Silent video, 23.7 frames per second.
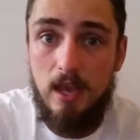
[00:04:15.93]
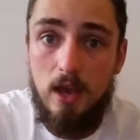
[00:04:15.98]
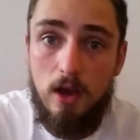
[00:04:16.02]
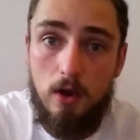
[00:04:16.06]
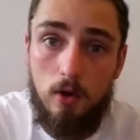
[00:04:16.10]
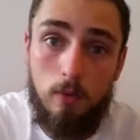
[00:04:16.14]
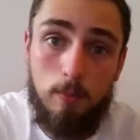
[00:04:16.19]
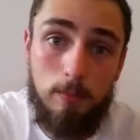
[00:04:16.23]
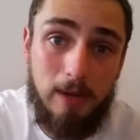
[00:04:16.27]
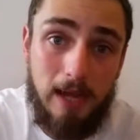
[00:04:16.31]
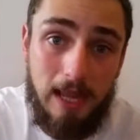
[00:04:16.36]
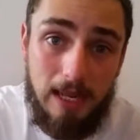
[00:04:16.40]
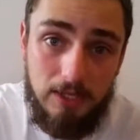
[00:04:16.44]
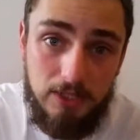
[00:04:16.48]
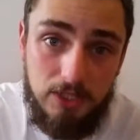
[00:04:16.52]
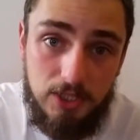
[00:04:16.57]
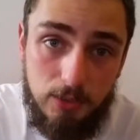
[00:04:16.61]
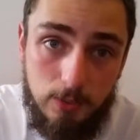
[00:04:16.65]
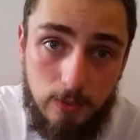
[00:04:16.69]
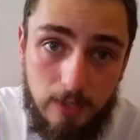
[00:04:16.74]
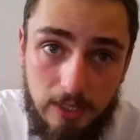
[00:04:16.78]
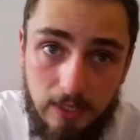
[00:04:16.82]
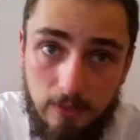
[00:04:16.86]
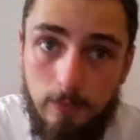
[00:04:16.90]
or plan
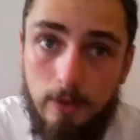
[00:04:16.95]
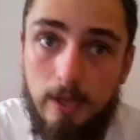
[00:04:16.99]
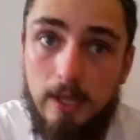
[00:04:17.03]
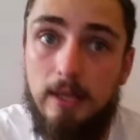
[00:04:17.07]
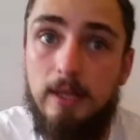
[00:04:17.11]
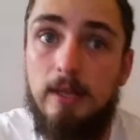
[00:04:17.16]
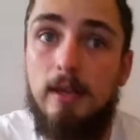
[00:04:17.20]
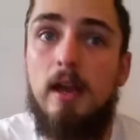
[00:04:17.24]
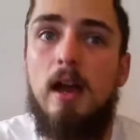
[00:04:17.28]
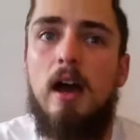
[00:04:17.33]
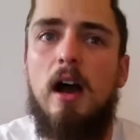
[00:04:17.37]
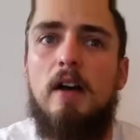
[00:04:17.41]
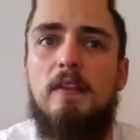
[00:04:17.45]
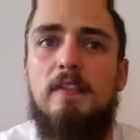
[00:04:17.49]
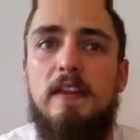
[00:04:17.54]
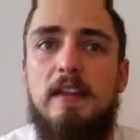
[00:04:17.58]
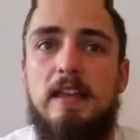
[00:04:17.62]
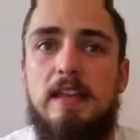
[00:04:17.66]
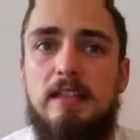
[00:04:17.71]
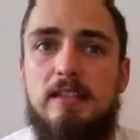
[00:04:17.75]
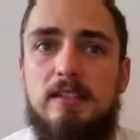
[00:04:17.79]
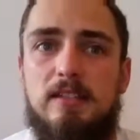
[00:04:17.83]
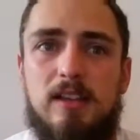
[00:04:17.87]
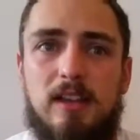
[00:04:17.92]
to anyway I think
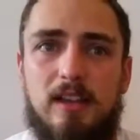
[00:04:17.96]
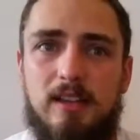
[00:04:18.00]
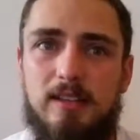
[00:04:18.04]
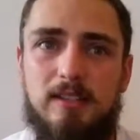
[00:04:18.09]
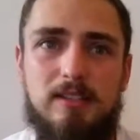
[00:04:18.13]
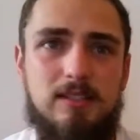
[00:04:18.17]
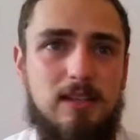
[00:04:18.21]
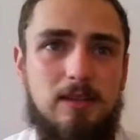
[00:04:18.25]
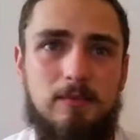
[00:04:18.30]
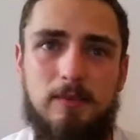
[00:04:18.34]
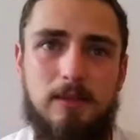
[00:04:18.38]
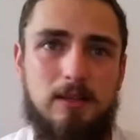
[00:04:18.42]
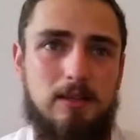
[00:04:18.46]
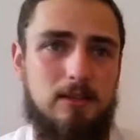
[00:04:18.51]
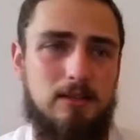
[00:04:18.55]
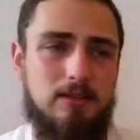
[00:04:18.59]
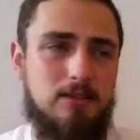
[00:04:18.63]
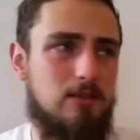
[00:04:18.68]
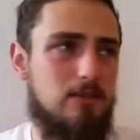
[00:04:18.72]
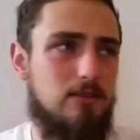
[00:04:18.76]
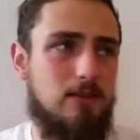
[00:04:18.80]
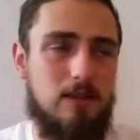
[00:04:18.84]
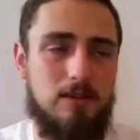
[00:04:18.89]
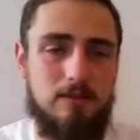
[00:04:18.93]
it's like something like
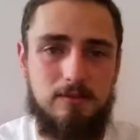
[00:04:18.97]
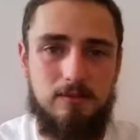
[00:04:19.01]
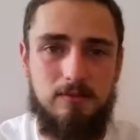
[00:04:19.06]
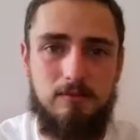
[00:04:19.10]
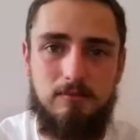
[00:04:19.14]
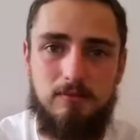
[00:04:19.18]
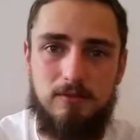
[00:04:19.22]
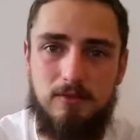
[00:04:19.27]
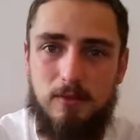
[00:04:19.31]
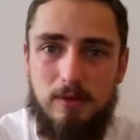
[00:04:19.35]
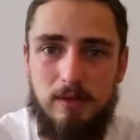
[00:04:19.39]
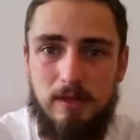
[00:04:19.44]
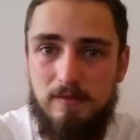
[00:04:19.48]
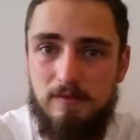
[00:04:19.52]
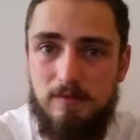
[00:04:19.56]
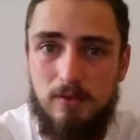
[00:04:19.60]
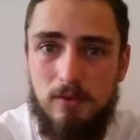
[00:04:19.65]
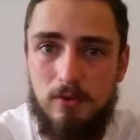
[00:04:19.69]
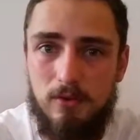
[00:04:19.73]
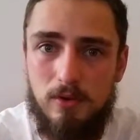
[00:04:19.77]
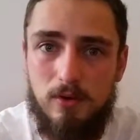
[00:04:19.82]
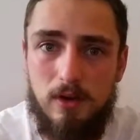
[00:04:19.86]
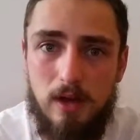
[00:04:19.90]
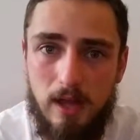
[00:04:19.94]

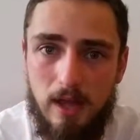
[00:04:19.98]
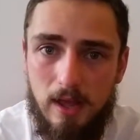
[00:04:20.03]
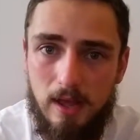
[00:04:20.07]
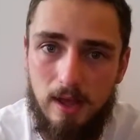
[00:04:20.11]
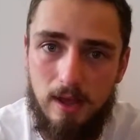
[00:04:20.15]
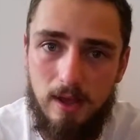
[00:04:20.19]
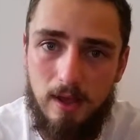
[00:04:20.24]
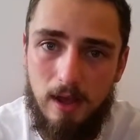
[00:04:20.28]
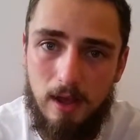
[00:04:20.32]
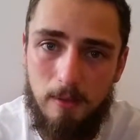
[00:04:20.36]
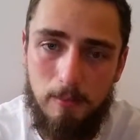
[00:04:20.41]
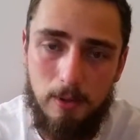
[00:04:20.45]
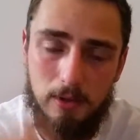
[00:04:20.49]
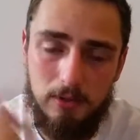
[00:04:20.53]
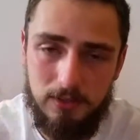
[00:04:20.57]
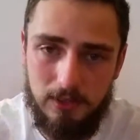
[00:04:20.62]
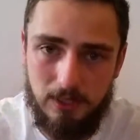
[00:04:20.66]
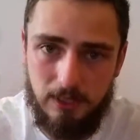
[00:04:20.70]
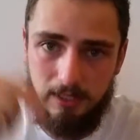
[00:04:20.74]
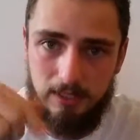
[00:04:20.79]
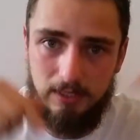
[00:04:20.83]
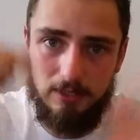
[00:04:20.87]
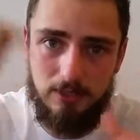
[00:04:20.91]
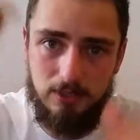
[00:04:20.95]
2024. Uh, I'll post a
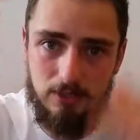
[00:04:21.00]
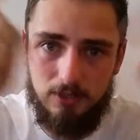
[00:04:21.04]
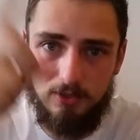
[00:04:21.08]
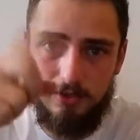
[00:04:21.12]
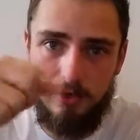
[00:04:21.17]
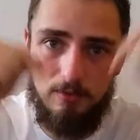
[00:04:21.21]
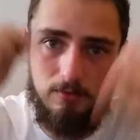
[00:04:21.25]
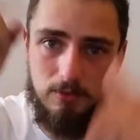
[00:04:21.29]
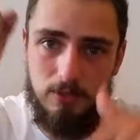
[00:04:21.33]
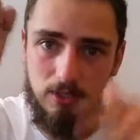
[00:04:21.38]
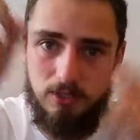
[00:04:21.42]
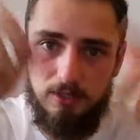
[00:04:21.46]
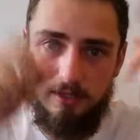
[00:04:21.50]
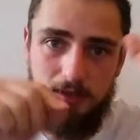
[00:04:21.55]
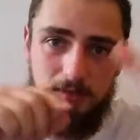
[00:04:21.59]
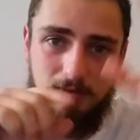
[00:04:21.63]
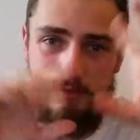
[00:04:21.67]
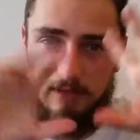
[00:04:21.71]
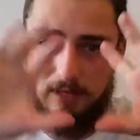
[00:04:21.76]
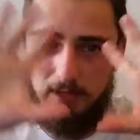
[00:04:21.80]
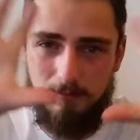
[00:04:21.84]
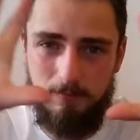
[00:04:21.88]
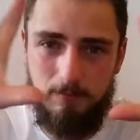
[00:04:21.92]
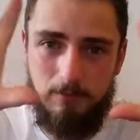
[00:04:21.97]
link in the description. There's
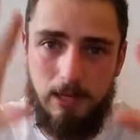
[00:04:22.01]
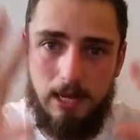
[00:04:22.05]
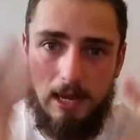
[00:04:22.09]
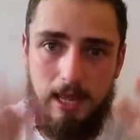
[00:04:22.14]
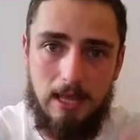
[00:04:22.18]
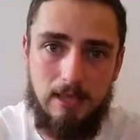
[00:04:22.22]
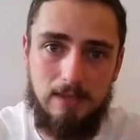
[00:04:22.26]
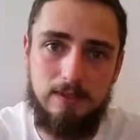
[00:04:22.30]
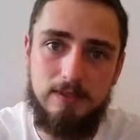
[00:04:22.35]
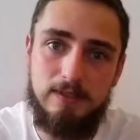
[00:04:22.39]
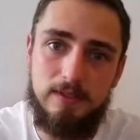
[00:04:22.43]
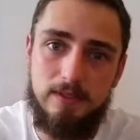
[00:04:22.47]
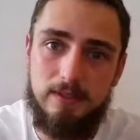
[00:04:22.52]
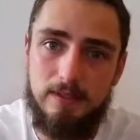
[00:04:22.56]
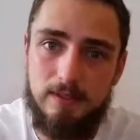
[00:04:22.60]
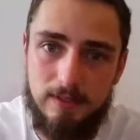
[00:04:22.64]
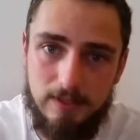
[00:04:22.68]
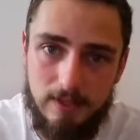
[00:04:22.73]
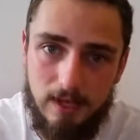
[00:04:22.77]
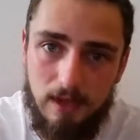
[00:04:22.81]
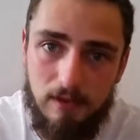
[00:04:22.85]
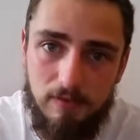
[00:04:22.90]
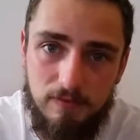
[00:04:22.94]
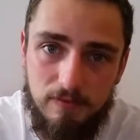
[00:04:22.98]
like plans and
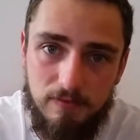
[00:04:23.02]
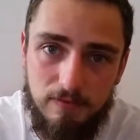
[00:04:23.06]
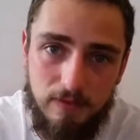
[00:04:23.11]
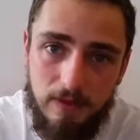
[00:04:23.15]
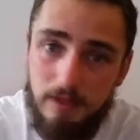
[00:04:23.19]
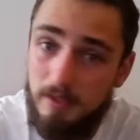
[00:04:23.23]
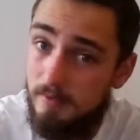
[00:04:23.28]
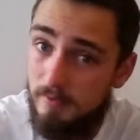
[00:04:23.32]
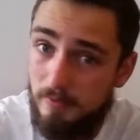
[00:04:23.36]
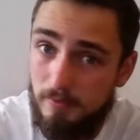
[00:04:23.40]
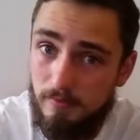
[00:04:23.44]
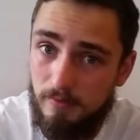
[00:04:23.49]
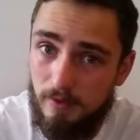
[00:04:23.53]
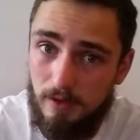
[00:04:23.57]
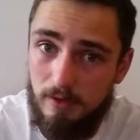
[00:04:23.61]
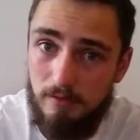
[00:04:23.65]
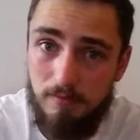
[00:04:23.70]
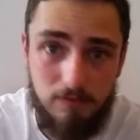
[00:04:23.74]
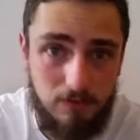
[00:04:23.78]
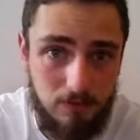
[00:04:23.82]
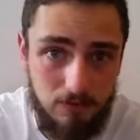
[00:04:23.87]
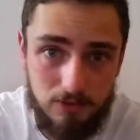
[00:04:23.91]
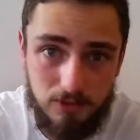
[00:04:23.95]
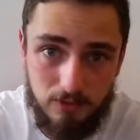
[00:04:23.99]
stuff. It's all very
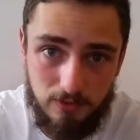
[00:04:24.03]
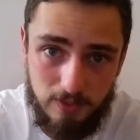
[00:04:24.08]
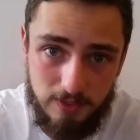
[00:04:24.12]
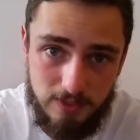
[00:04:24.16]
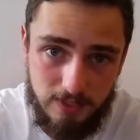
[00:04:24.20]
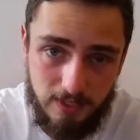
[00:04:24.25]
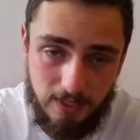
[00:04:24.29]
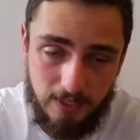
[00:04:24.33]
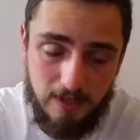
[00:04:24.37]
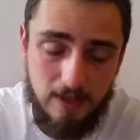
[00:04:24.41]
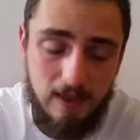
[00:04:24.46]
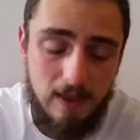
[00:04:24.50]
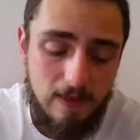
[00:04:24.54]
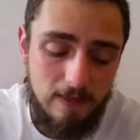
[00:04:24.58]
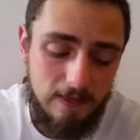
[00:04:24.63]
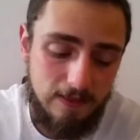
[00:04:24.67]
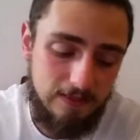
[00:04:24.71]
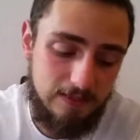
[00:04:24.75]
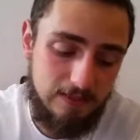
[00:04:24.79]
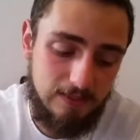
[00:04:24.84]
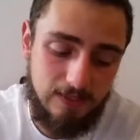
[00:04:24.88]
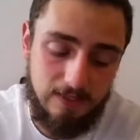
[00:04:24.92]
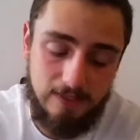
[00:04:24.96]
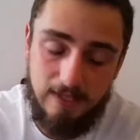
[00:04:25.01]
futuristic. This
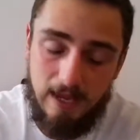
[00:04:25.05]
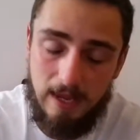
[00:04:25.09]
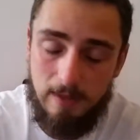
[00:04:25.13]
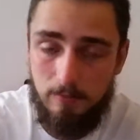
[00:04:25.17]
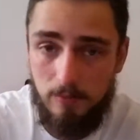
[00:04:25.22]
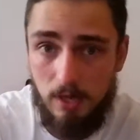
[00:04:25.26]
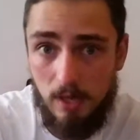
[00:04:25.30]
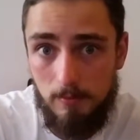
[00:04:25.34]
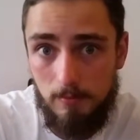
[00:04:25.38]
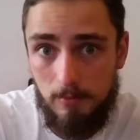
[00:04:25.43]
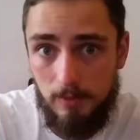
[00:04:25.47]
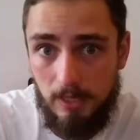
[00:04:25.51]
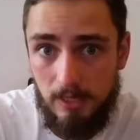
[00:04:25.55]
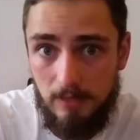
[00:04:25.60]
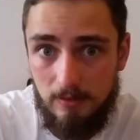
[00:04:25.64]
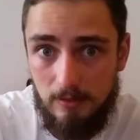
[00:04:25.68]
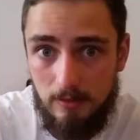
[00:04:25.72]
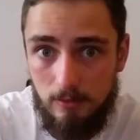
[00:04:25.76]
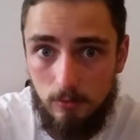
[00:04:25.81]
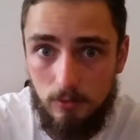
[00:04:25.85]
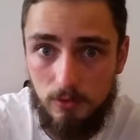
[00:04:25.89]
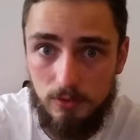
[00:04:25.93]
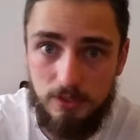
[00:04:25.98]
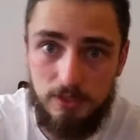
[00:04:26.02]
is the same company that
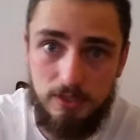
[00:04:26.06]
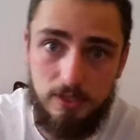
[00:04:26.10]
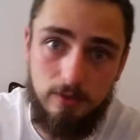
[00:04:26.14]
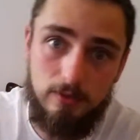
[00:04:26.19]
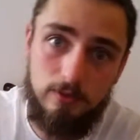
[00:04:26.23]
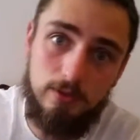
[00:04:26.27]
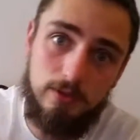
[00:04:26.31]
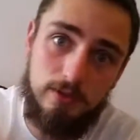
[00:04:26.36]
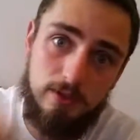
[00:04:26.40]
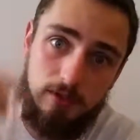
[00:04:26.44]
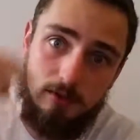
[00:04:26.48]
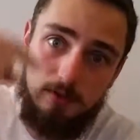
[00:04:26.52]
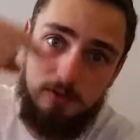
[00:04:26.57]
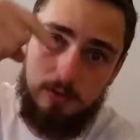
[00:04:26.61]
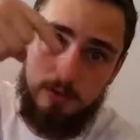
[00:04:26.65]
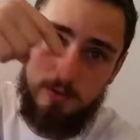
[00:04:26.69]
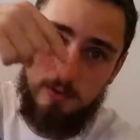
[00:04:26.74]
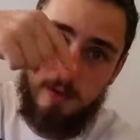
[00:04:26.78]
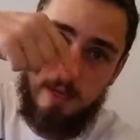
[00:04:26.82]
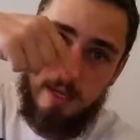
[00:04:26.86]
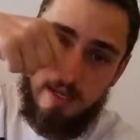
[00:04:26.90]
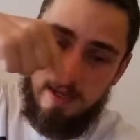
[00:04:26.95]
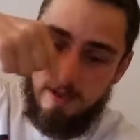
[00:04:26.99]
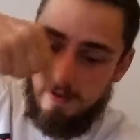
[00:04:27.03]
wants to also do
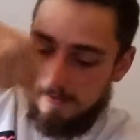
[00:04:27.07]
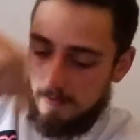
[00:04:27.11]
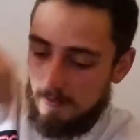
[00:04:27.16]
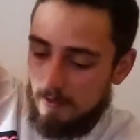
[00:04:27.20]
a